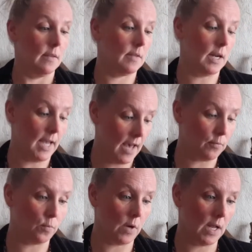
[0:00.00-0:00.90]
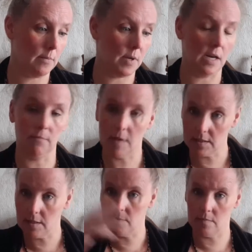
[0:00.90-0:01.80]
that I haven't read, but I
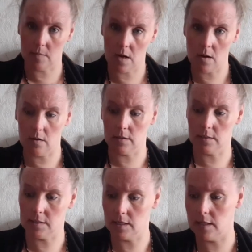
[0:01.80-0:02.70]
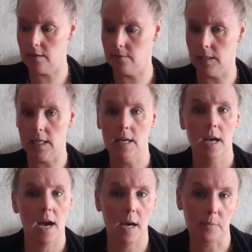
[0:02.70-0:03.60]
read them all consecutively
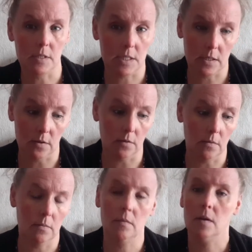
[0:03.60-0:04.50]
up until